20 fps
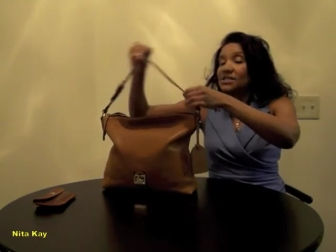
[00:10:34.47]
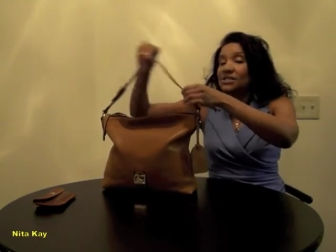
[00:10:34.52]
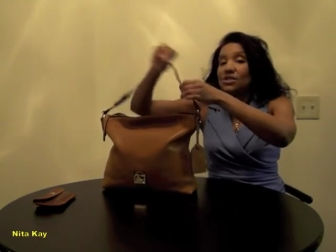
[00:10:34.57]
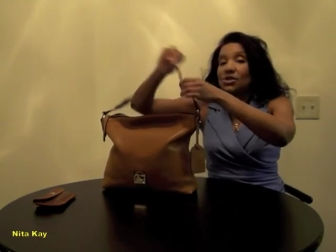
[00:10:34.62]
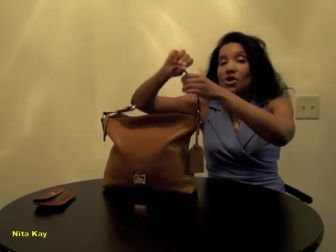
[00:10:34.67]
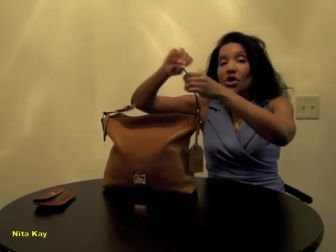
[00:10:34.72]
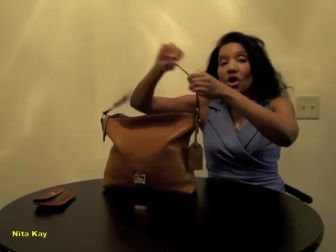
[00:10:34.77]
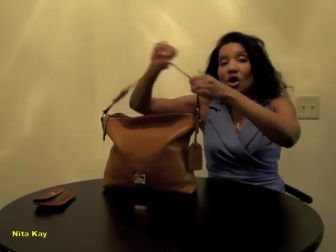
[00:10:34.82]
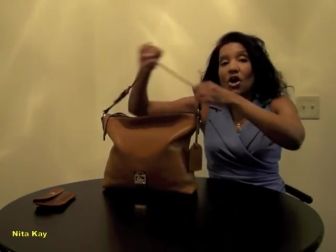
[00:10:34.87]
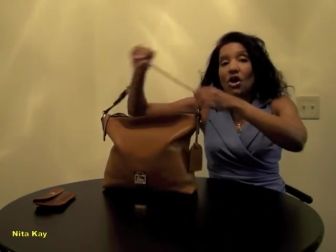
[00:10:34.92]

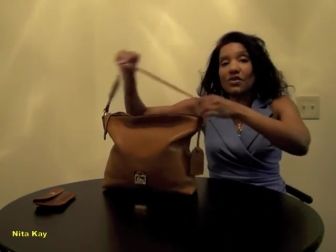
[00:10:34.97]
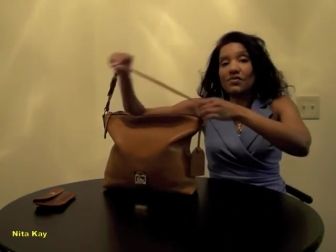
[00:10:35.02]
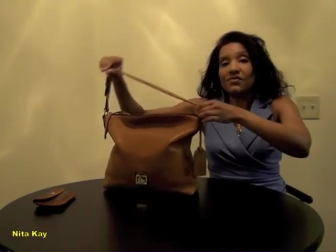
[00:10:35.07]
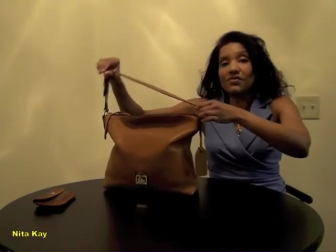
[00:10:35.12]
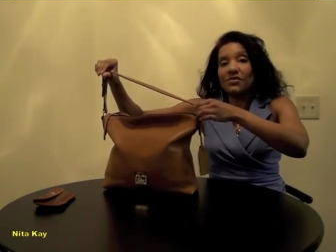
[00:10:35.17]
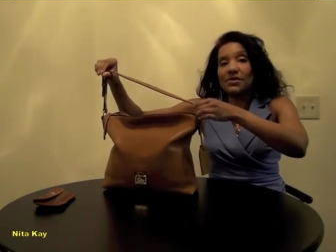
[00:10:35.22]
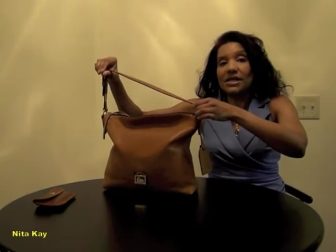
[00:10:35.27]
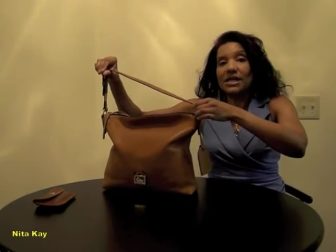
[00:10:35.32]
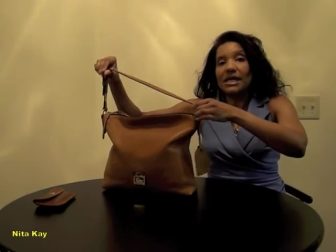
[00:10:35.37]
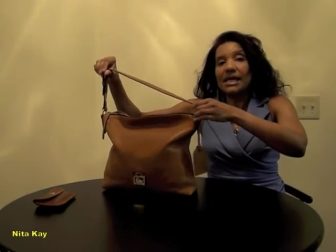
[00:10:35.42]
took
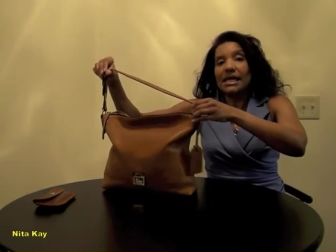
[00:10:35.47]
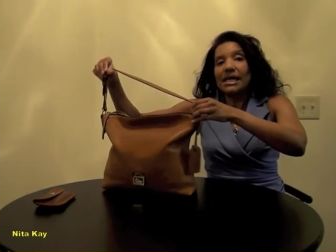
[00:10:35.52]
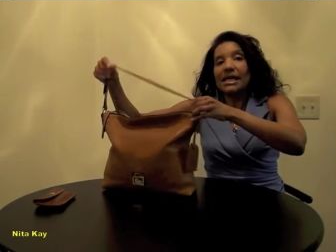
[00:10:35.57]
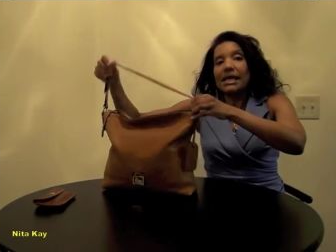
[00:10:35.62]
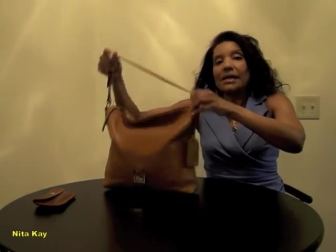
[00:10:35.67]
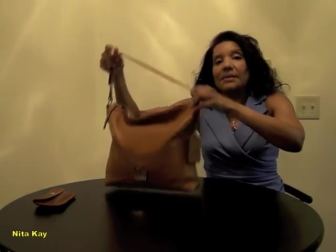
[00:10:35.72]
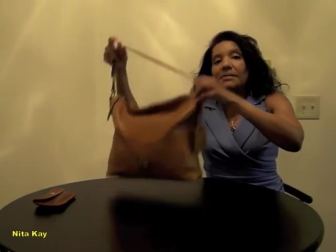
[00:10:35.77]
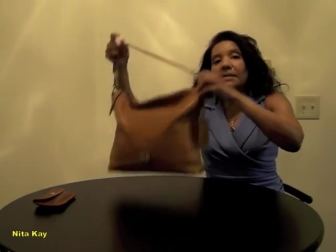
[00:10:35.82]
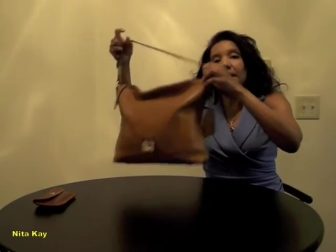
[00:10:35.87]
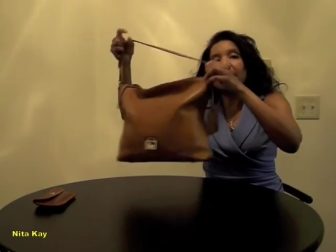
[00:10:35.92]
off
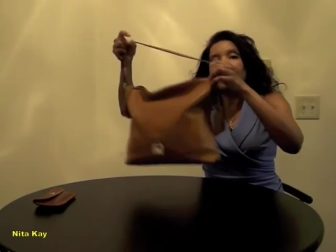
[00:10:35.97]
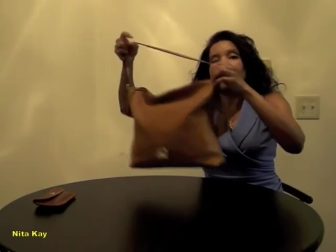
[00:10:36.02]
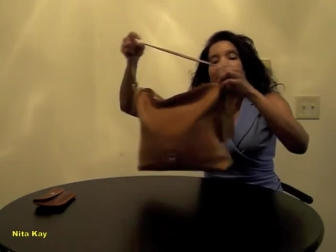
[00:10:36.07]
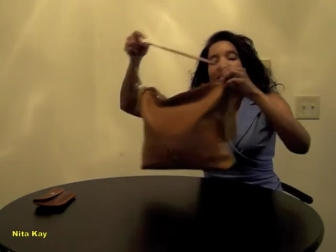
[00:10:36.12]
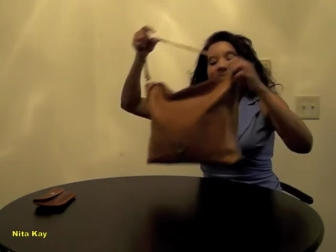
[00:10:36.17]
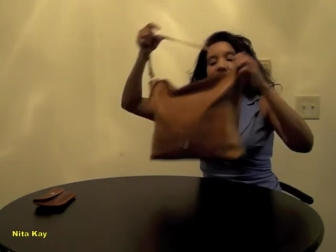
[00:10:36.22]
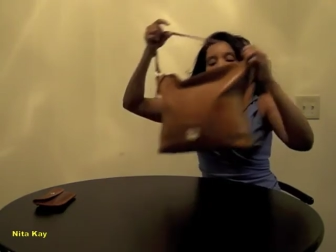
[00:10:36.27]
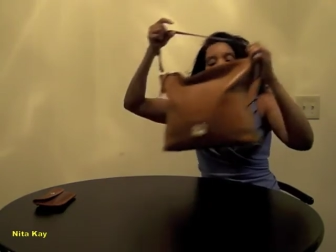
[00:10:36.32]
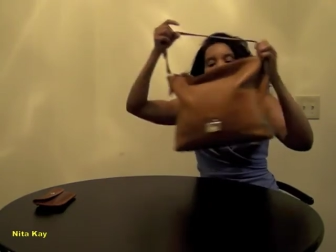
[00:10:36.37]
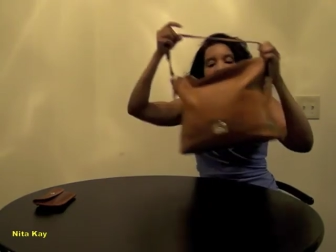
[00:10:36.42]

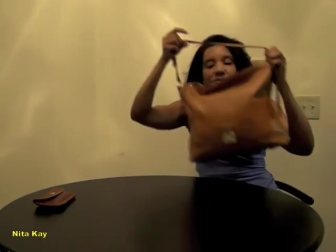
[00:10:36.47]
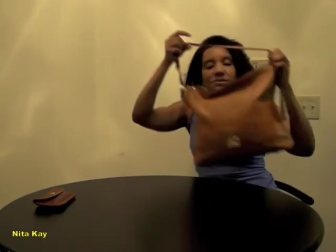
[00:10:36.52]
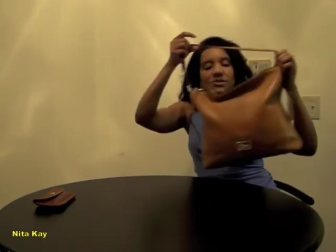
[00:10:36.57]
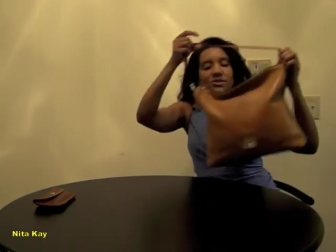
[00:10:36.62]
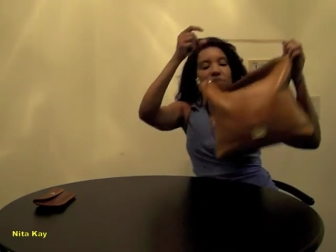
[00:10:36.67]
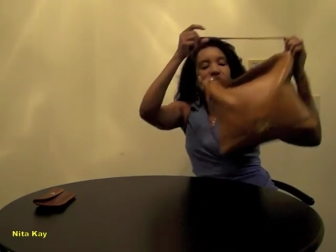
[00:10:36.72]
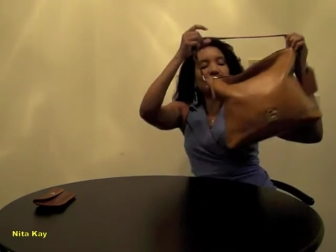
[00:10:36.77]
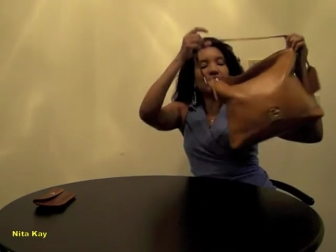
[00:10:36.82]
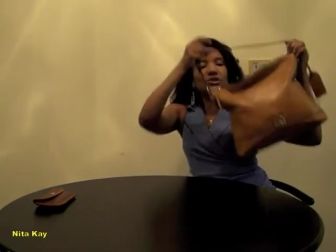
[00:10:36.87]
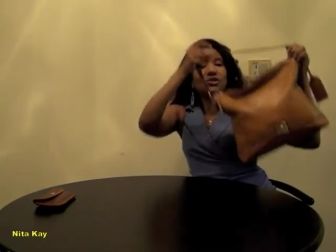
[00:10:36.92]
because to me it
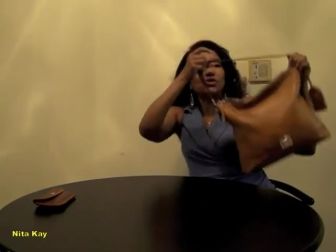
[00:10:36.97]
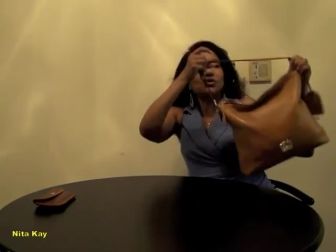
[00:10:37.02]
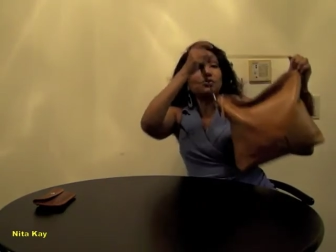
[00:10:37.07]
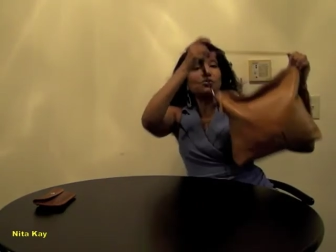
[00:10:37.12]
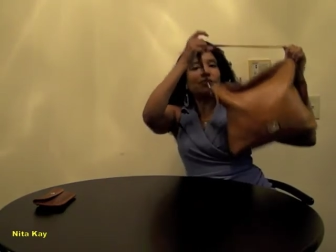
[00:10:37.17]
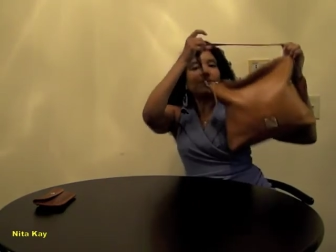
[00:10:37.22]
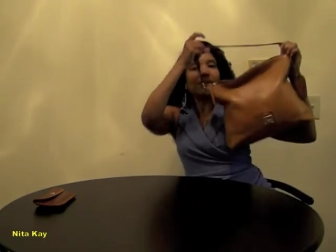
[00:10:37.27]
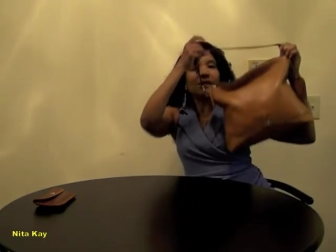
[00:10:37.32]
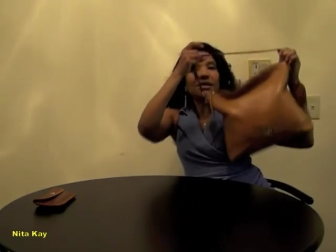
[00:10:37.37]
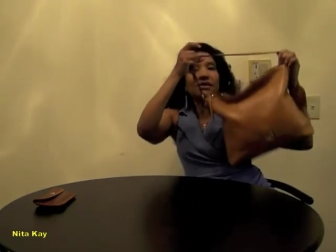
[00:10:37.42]
was just
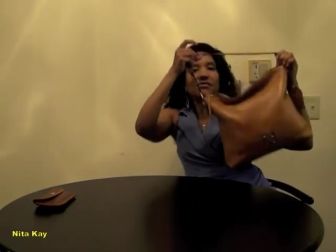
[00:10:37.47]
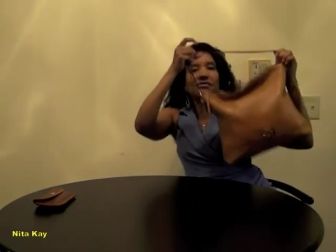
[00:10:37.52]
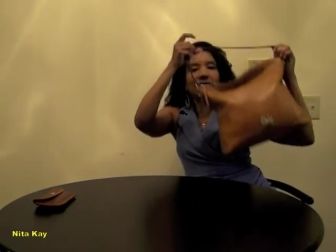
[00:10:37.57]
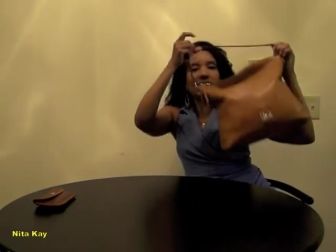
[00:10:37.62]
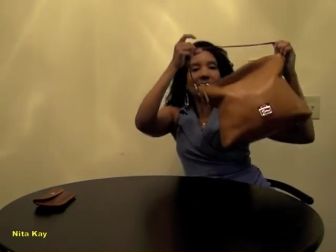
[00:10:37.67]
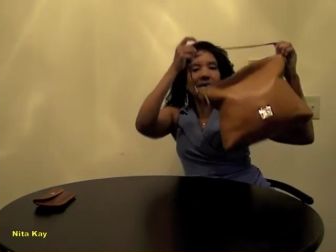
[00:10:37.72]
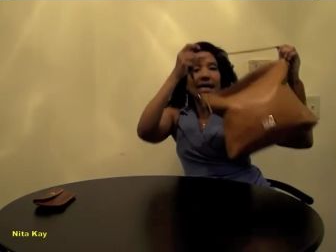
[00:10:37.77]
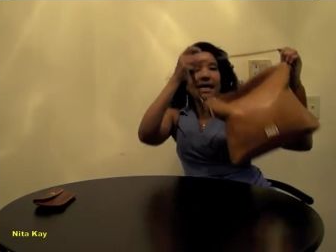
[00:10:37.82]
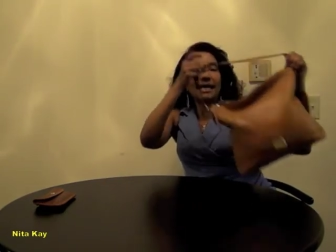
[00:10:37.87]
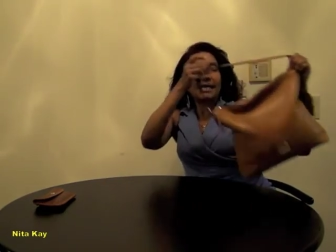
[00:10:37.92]
too big of a
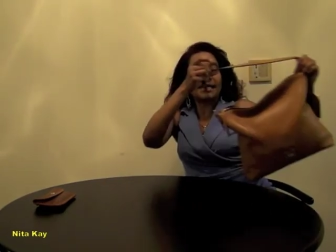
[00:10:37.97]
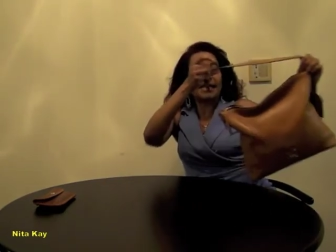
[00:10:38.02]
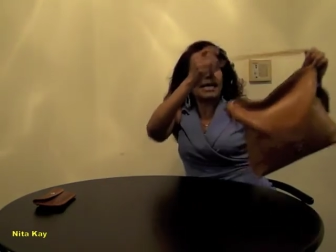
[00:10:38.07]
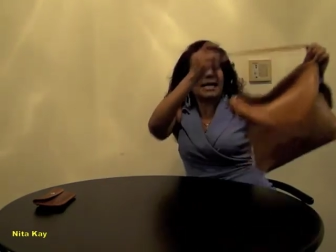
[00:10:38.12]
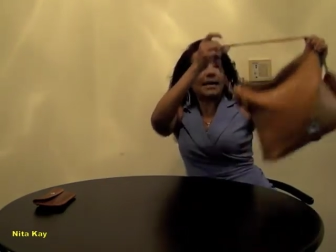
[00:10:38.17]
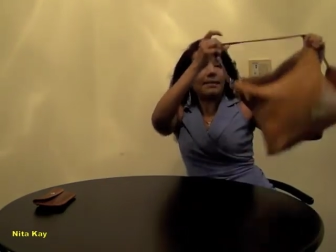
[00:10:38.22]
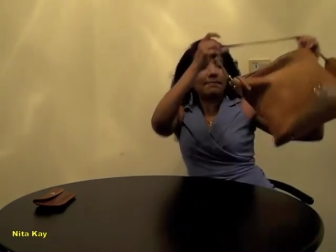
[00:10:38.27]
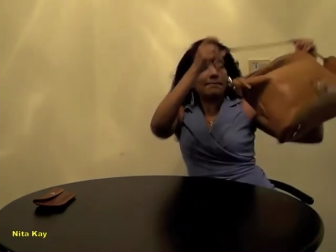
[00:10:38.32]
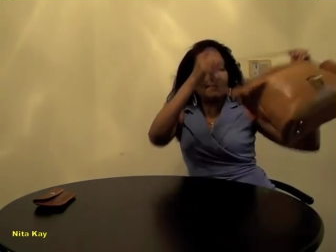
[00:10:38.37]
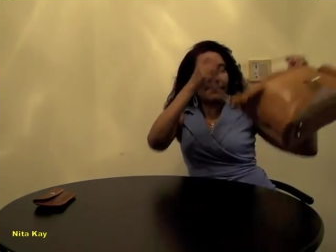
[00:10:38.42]
bag to
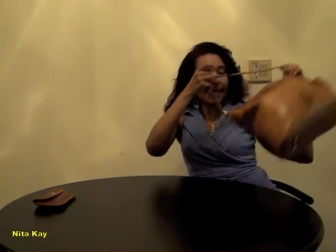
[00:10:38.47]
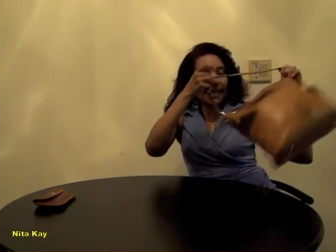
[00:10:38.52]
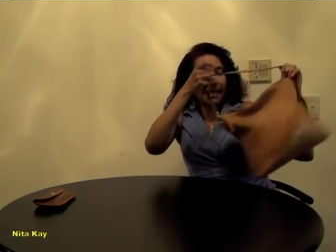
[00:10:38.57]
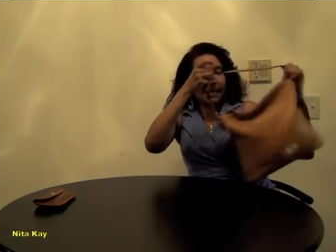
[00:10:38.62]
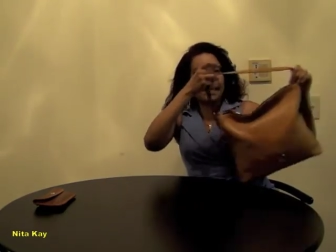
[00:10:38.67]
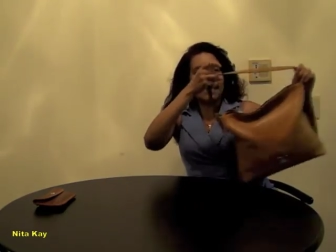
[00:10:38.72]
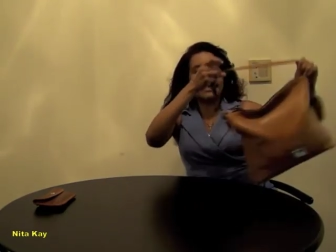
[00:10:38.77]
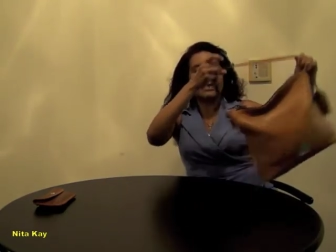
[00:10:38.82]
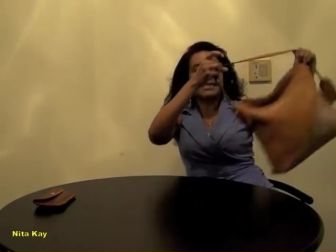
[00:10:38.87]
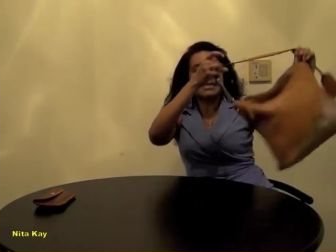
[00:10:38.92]
have
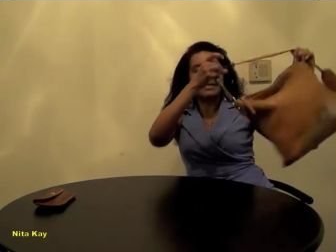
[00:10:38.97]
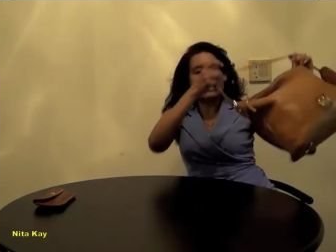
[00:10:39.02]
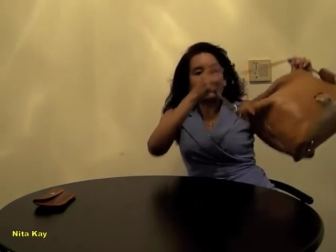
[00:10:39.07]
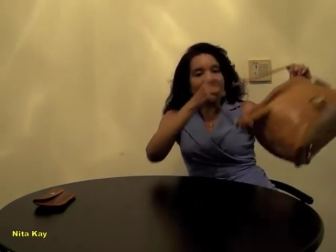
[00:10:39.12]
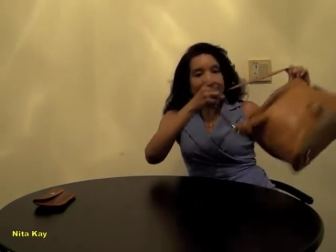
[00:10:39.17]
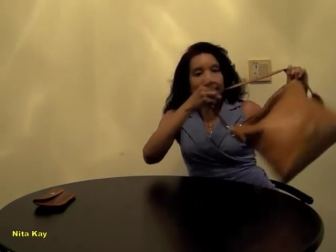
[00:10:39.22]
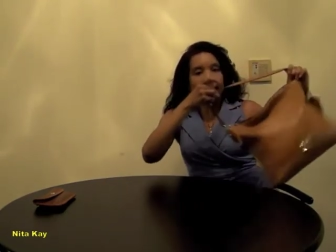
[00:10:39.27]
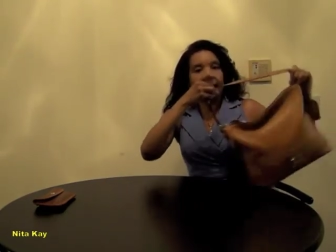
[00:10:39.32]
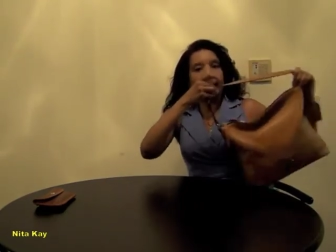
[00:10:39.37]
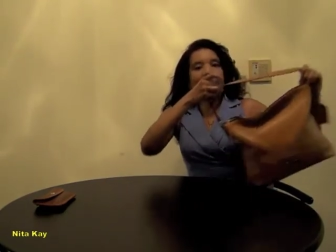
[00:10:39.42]
banging against
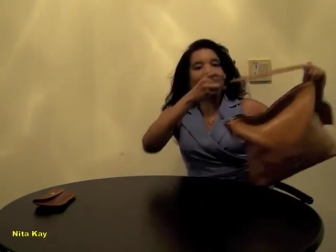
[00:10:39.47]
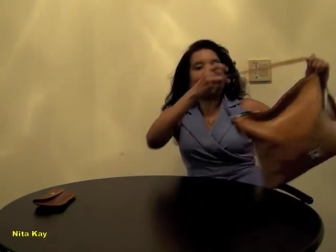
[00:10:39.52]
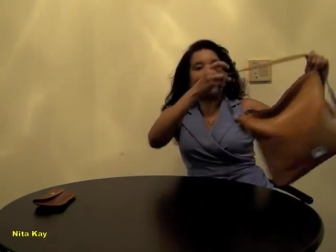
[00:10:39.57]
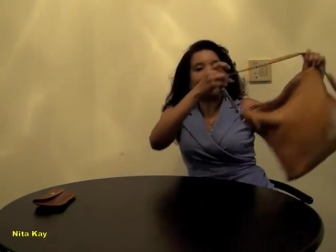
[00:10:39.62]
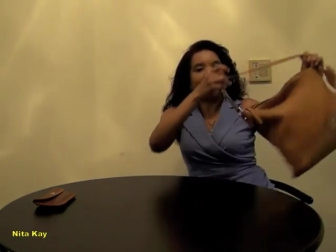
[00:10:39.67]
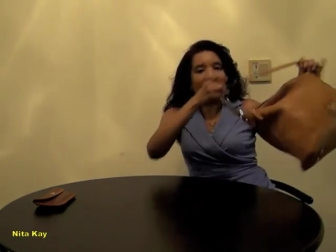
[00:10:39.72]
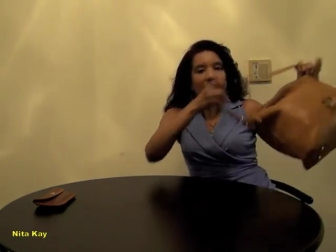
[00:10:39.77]
my hip.